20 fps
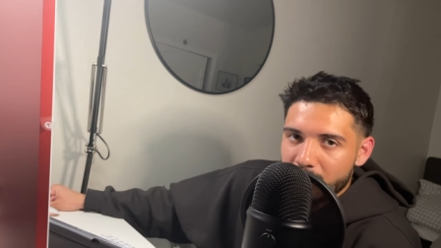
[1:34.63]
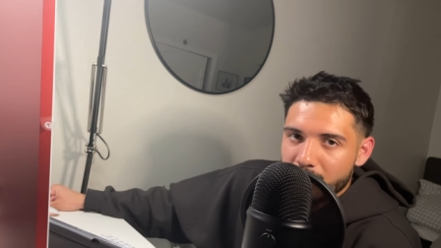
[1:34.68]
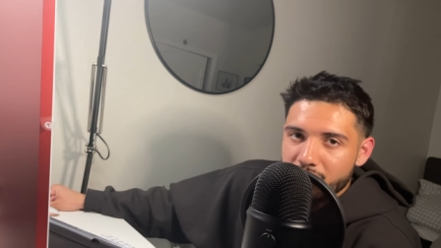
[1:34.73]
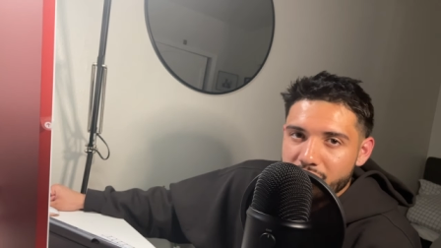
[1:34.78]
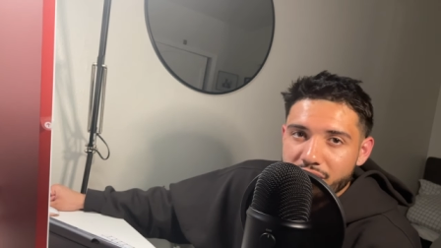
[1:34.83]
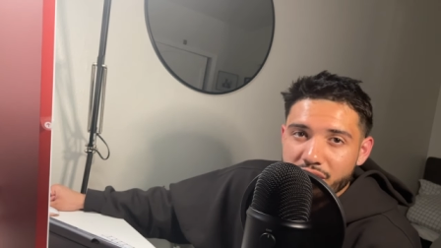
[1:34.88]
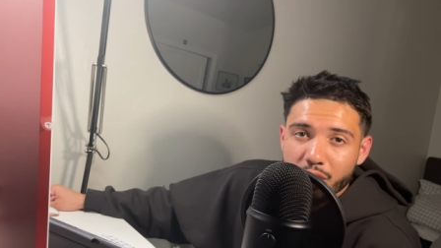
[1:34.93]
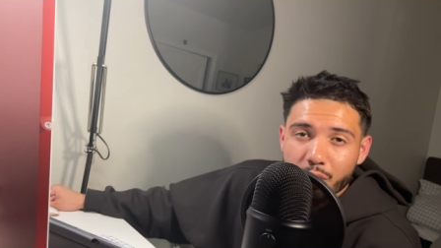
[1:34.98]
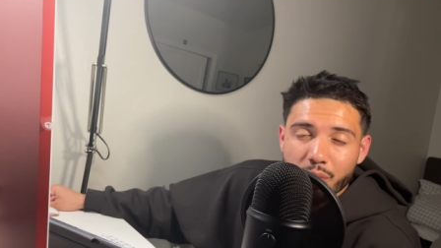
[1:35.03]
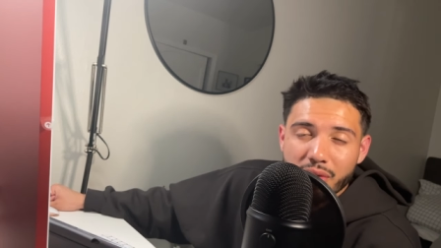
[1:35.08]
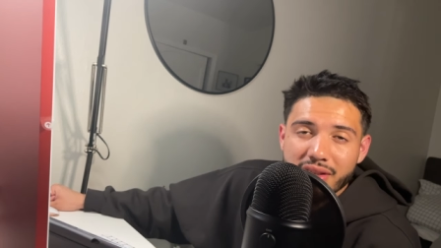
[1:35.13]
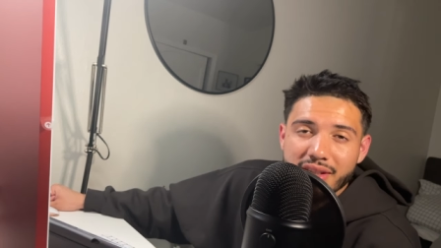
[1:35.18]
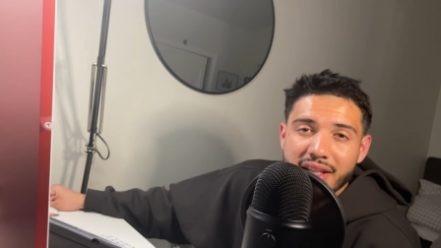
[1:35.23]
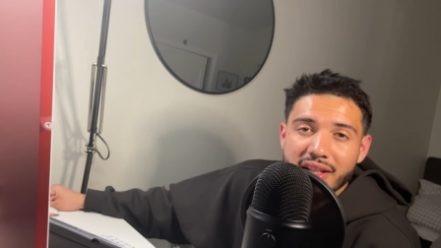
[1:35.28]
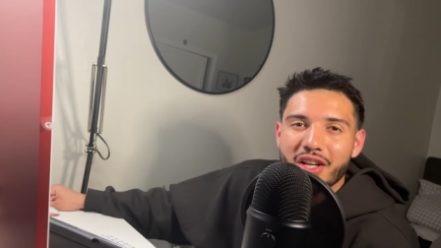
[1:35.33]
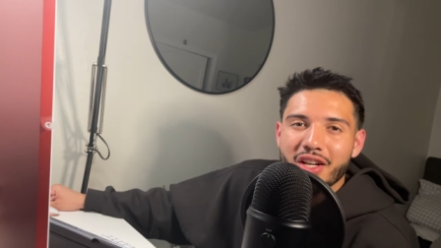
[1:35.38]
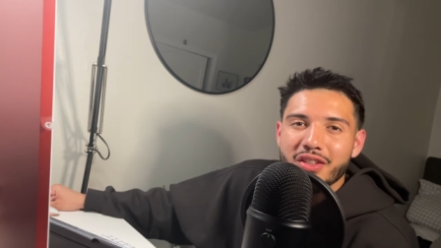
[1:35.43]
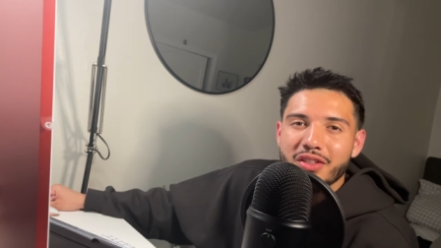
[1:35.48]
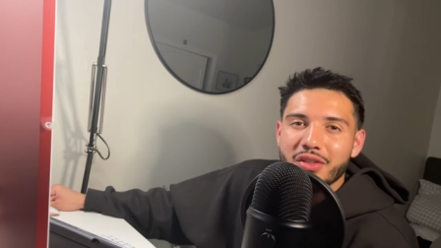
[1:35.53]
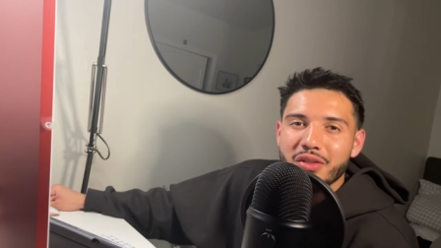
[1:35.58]
So, what they
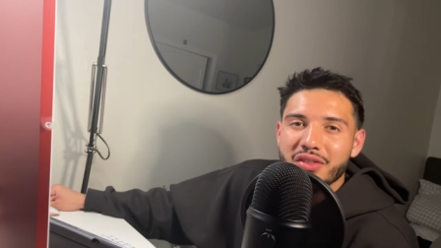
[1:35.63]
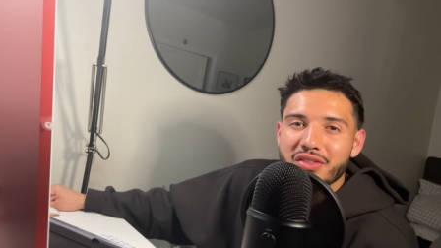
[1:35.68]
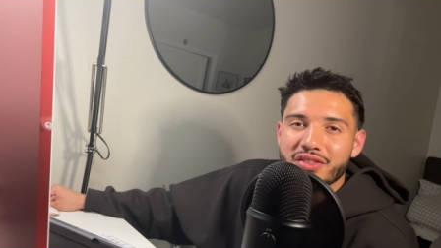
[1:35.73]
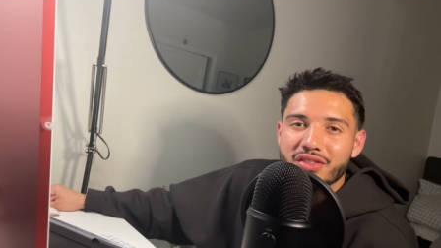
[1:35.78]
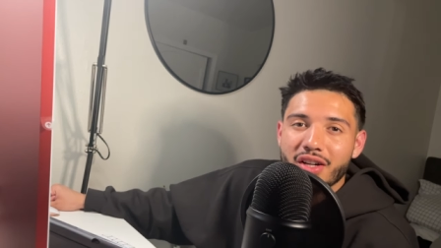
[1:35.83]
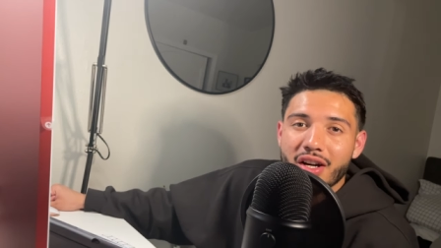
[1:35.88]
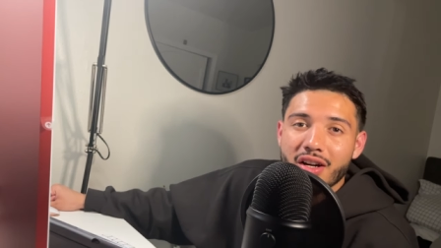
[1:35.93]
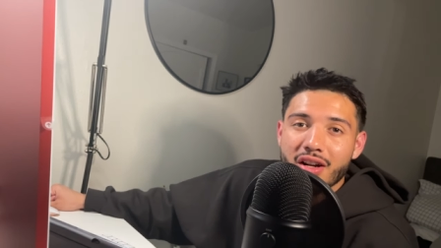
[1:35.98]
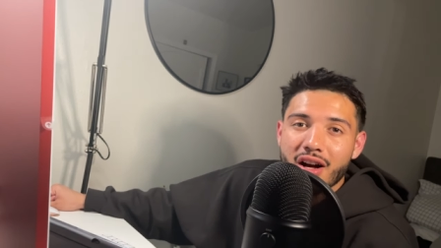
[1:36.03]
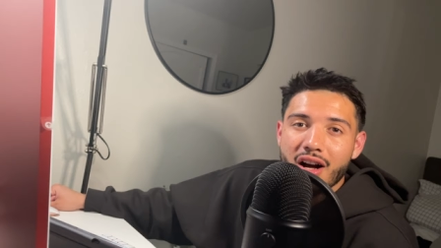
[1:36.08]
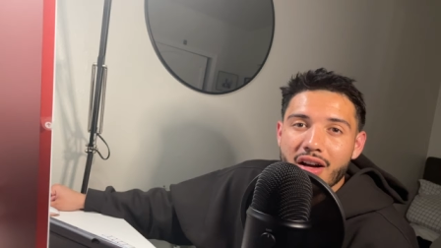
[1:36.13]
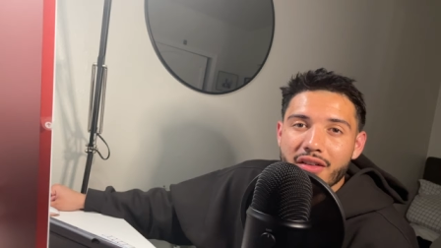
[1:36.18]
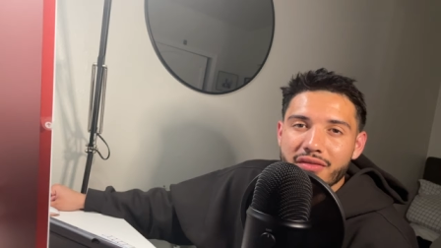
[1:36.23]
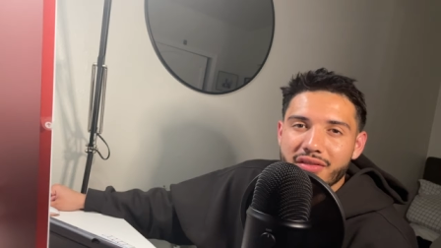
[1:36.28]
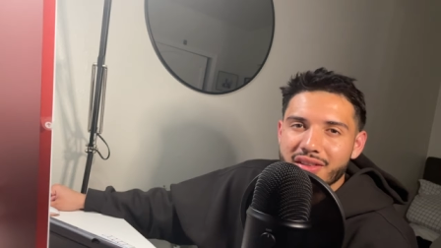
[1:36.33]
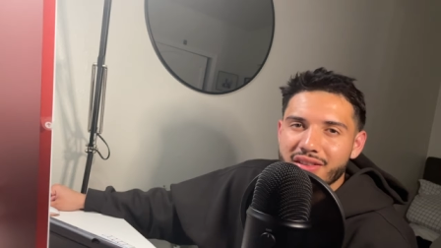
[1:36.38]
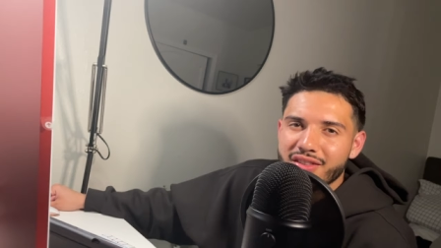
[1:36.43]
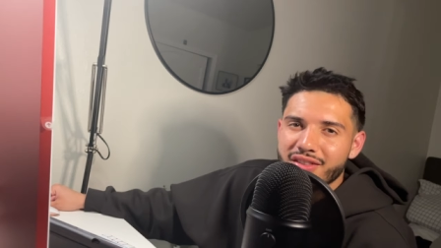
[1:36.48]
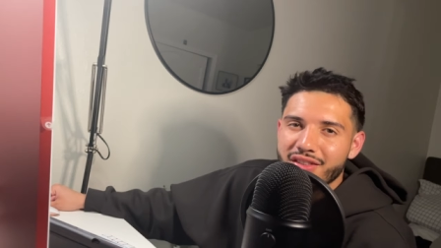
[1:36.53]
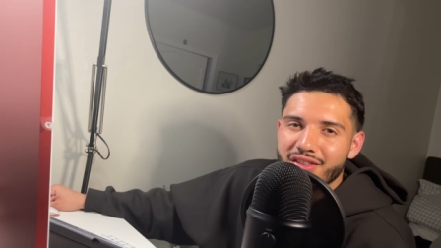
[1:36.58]
could do to start off
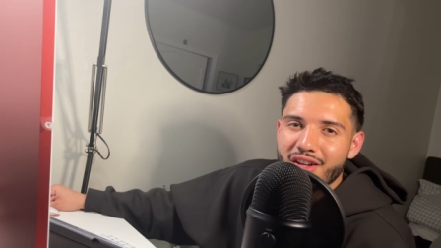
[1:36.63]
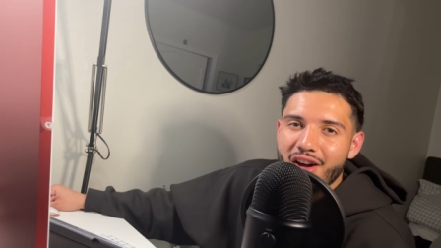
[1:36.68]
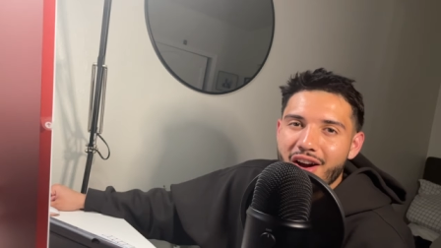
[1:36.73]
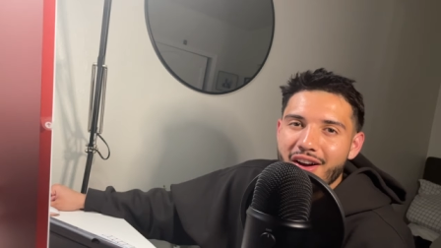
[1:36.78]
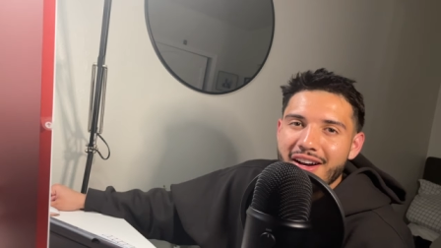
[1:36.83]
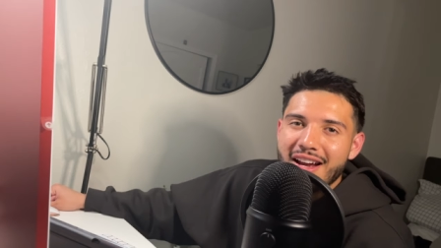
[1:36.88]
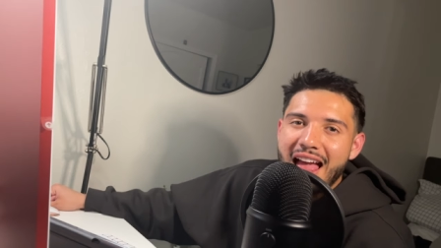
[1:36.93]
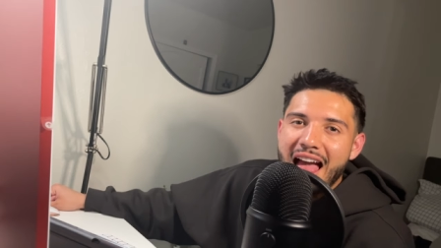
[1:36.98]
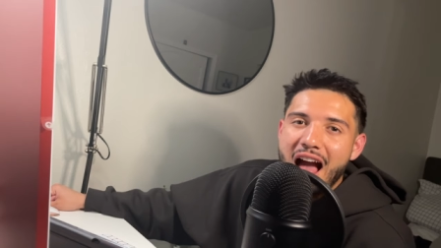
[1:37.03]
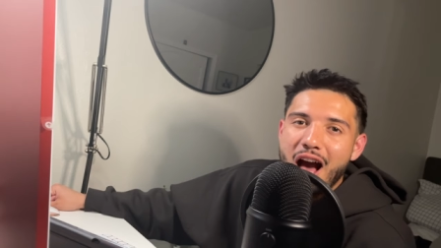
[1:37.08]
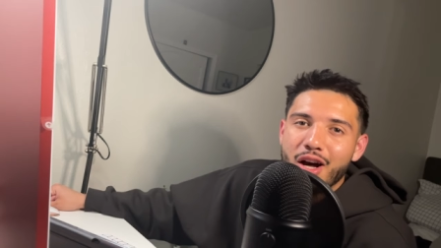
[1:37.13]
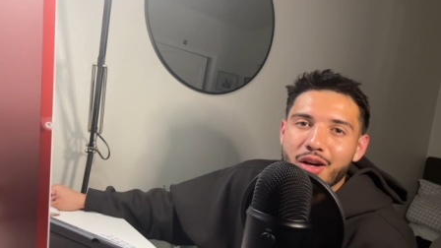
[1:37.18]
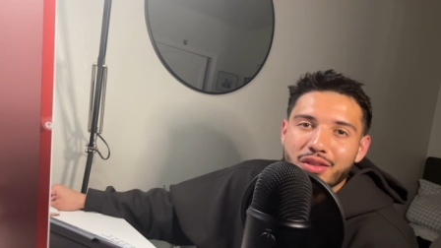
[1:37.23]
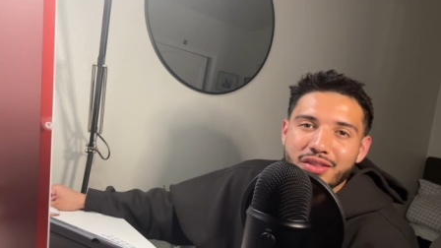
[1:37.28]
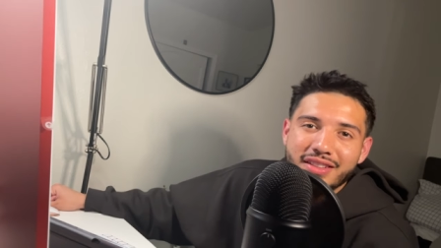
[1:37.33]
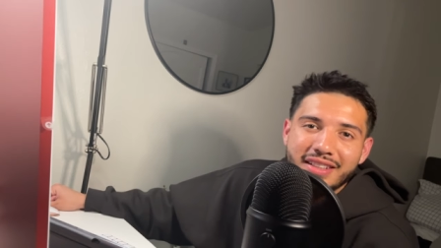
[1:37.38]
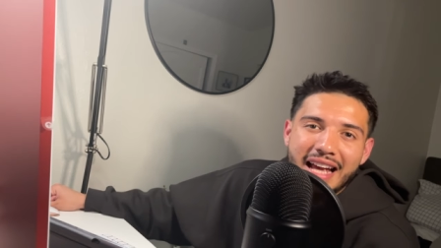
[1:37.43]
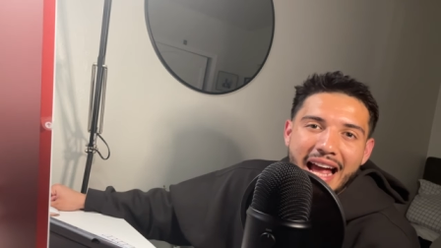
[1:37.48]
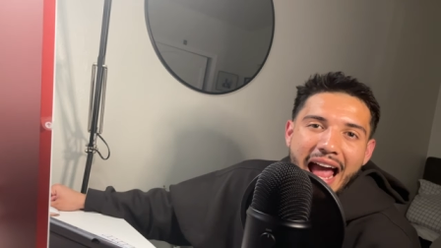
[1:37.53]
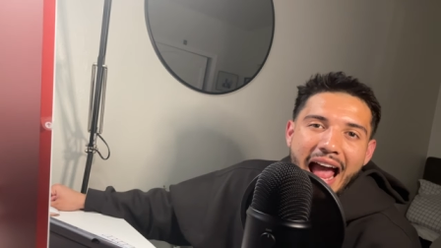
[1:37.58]
is start
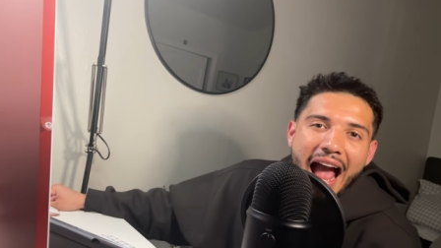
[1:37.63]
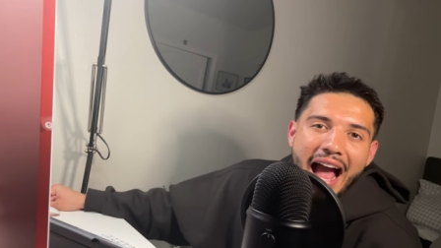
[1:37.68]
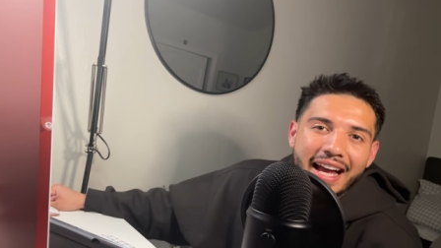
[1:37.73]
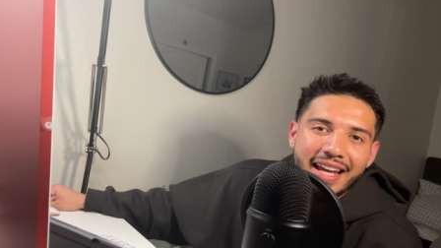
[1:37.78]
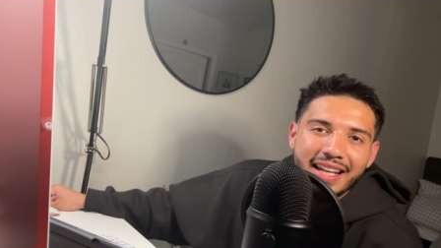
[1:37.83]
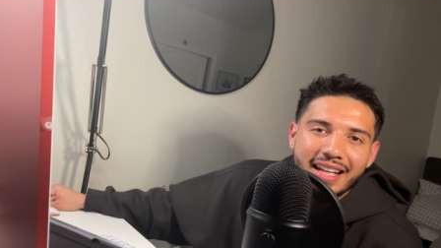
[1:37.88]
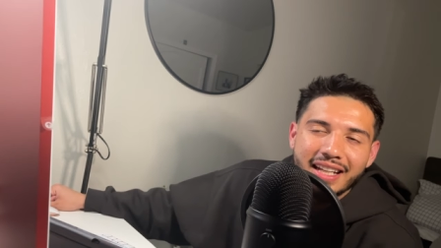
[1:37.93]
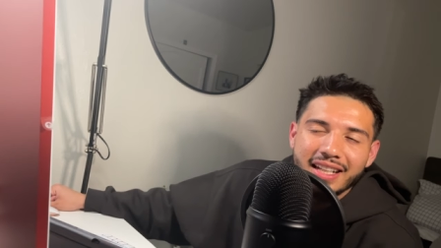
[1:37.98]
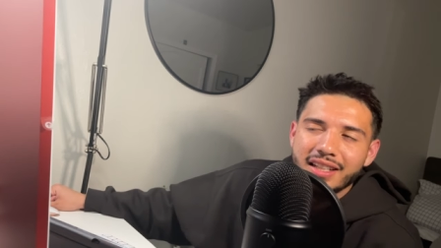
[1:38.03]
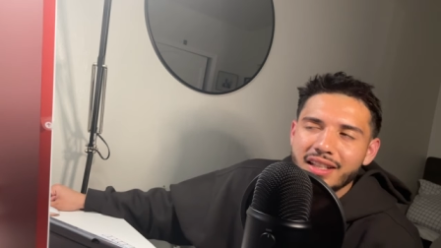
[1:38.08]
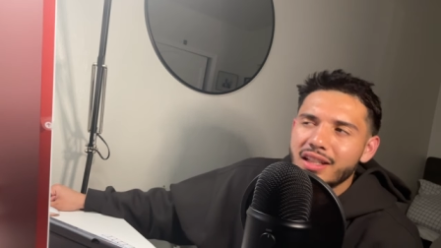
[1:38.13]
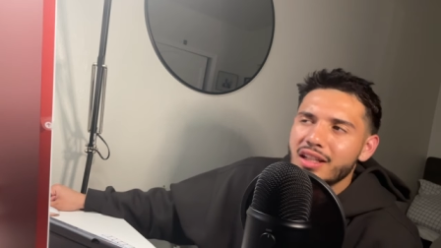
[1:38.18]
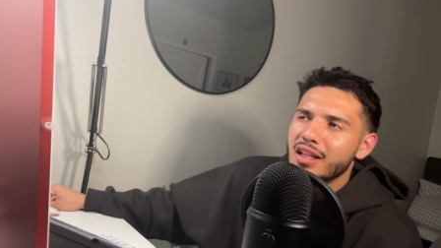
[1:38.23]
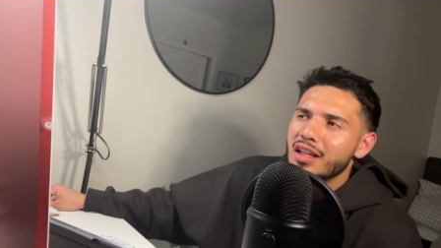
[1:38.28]
house hacking.